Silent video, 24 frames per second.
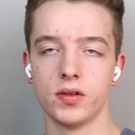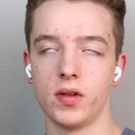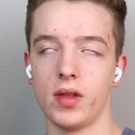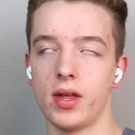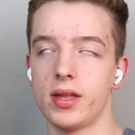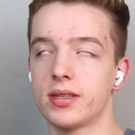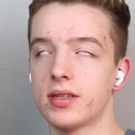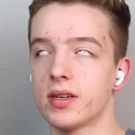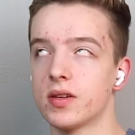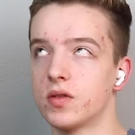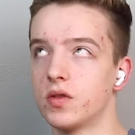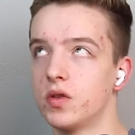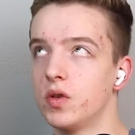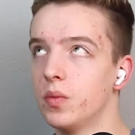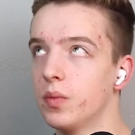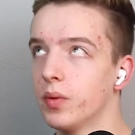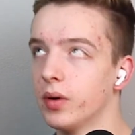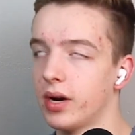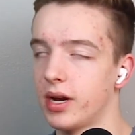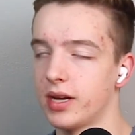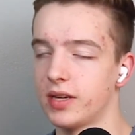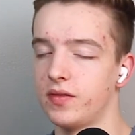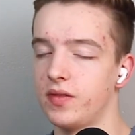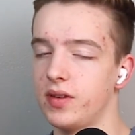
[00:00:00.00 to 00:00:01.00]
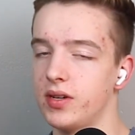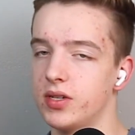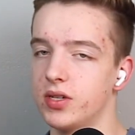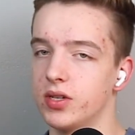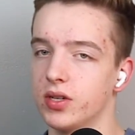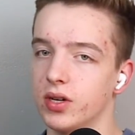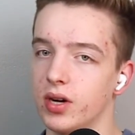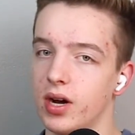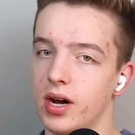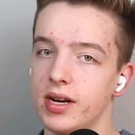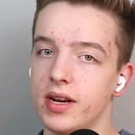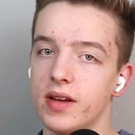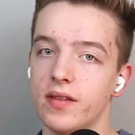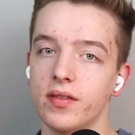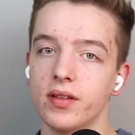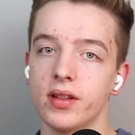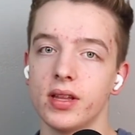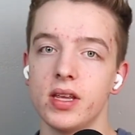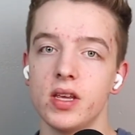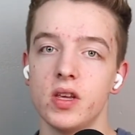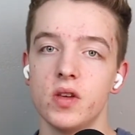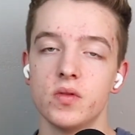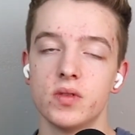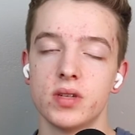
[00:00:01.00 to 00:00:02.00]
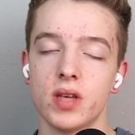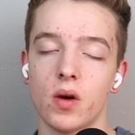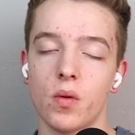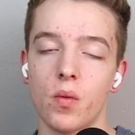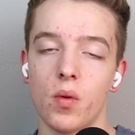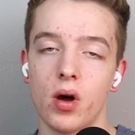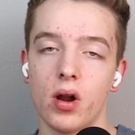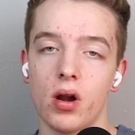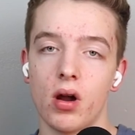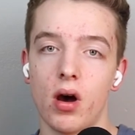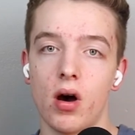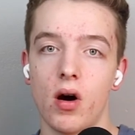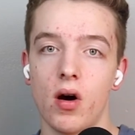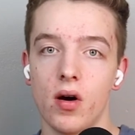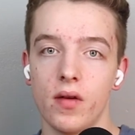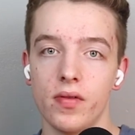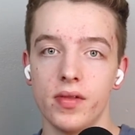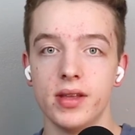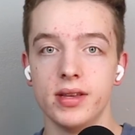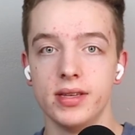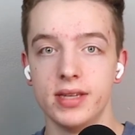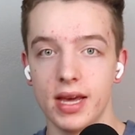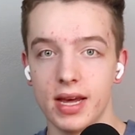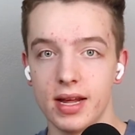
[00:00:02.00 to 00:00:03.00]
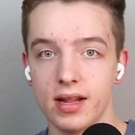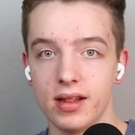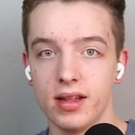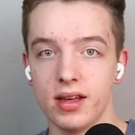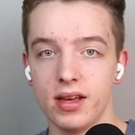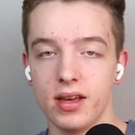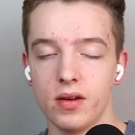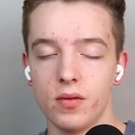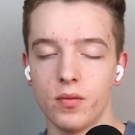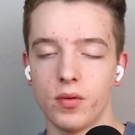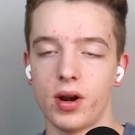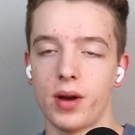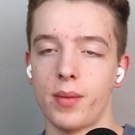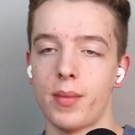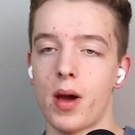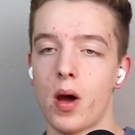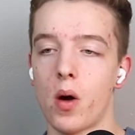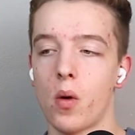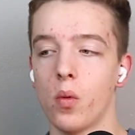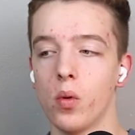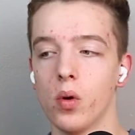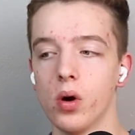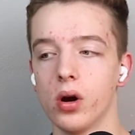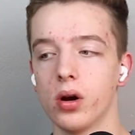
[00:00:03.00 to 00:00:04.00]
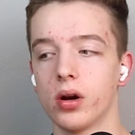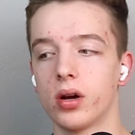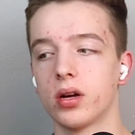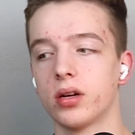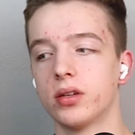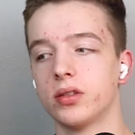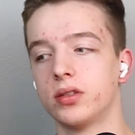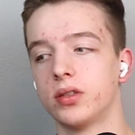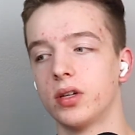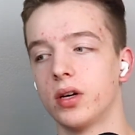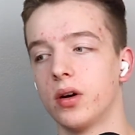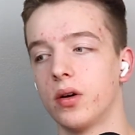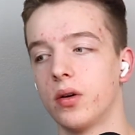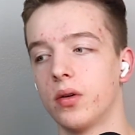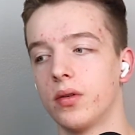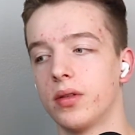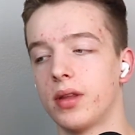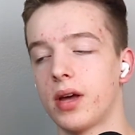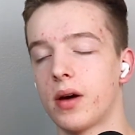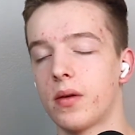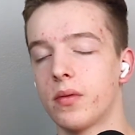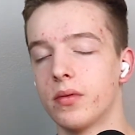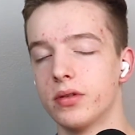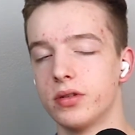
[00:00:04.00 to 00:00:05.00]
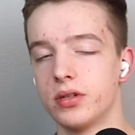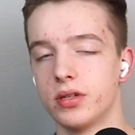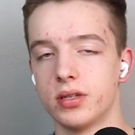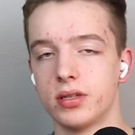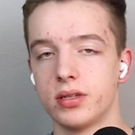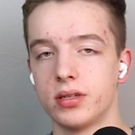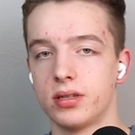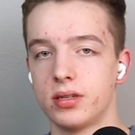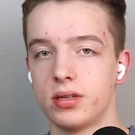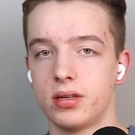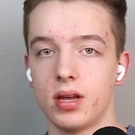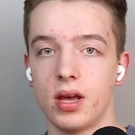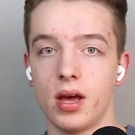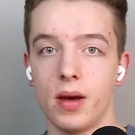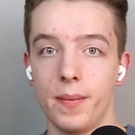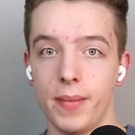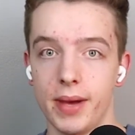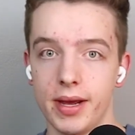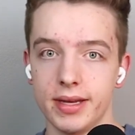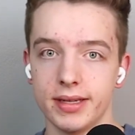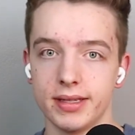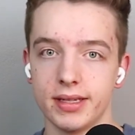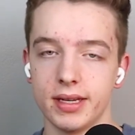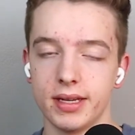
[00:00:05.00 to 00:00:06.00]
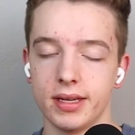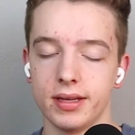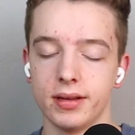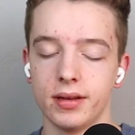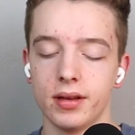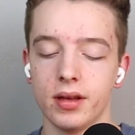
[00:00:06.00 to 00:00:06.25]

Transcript: that's a super nice feature. I definitely use that one on the daily when I'm at work. So that one's just amazing